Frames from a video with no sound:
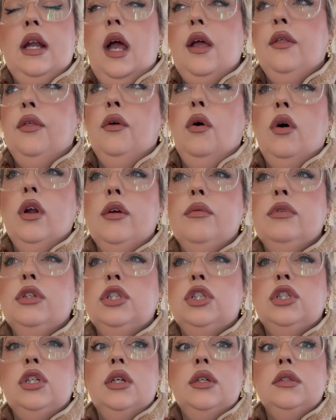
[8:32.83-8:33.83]
I thought it
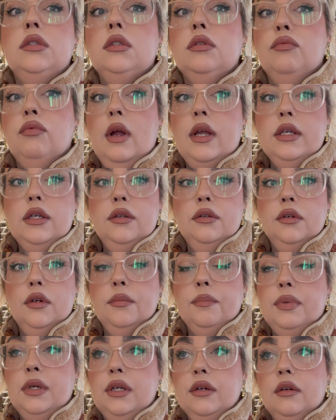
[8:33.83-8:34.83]
was just regular
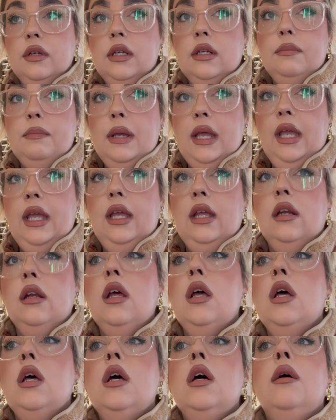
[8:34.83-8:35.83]
period
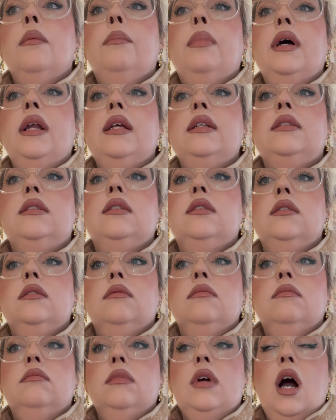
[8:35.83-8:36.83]
pain, but it's
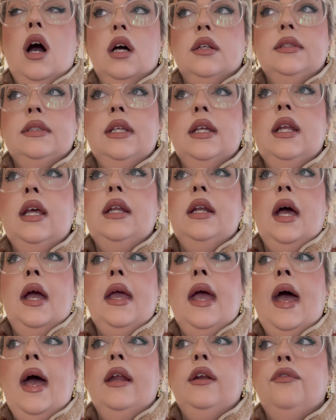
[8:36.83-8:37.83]
constant, and I
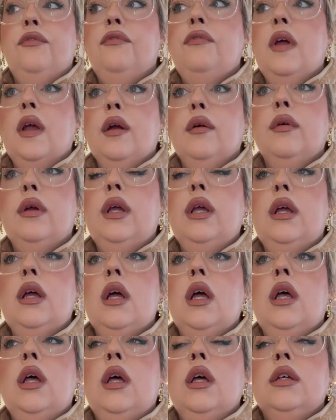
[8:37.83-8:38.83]
had a very
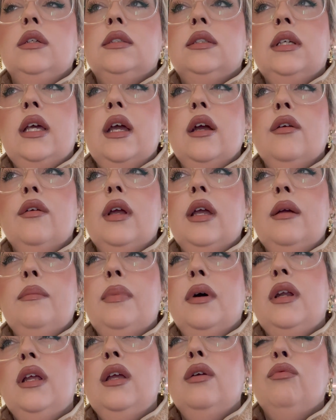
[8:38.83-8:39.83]
scary
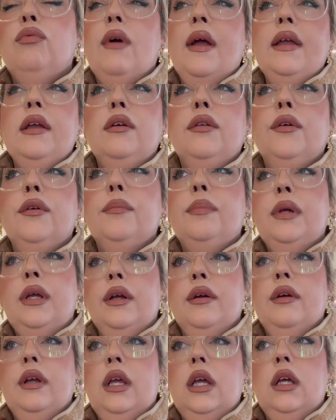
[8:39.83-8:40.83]
but irregular
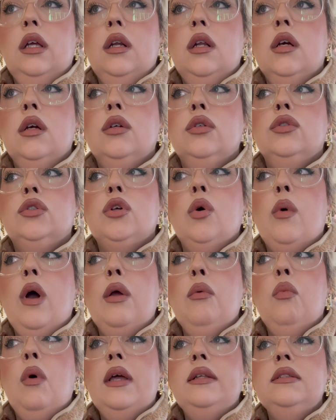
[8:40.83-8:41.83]
period. So
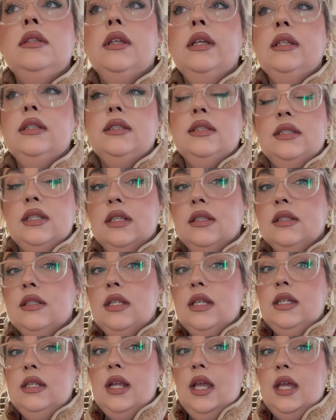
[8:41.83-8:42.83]
I went like
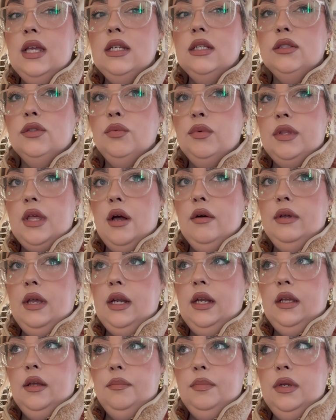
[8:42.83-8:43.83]
60 days without
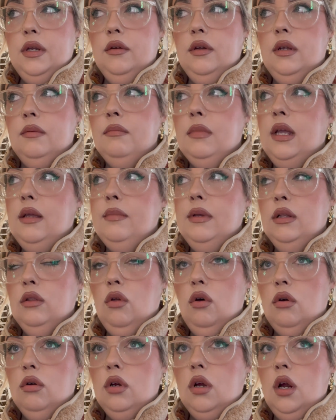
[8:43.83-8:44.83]
getting a period, maybe
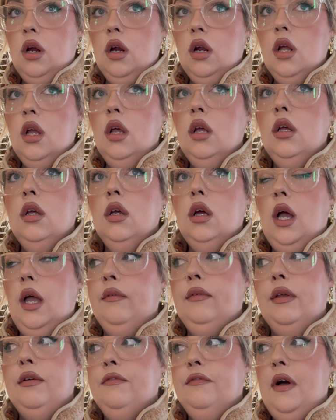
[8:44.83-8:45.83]
longer. I
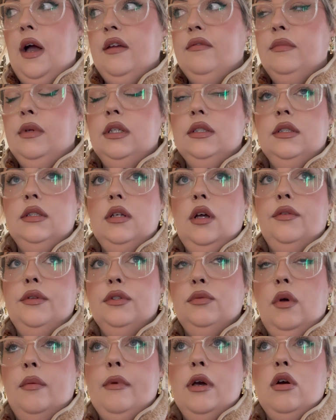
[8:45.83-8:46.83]
have like 5 minutes to tell
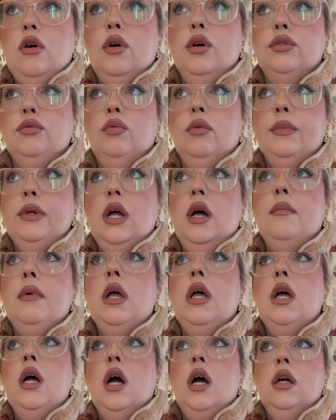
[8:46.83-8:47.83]
this while my car is warming up.
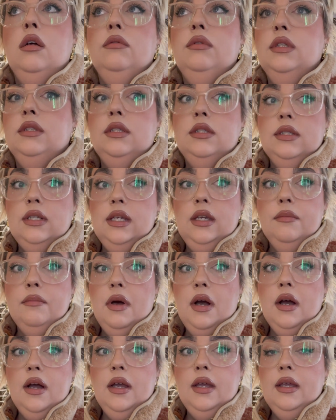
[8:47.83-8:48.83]
This is
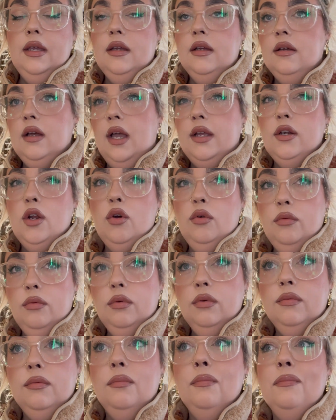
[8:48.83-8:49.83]
TMI. I
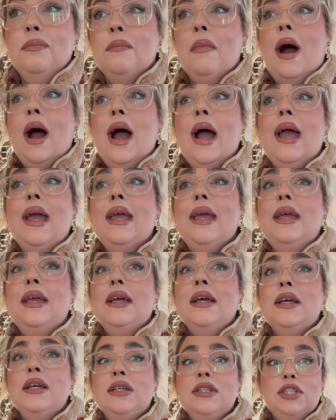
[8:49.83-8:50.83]
know
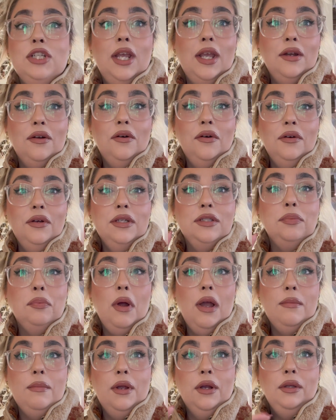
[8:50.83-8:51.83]
my channel is
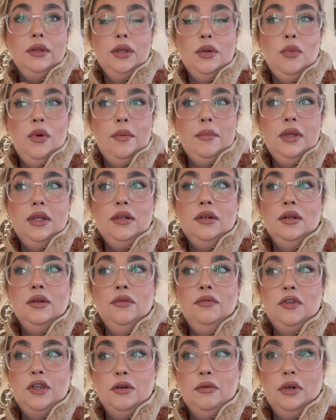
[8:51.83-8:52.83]
primarily women
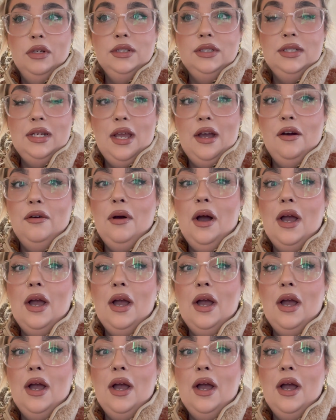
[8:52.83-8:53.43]
viewers now.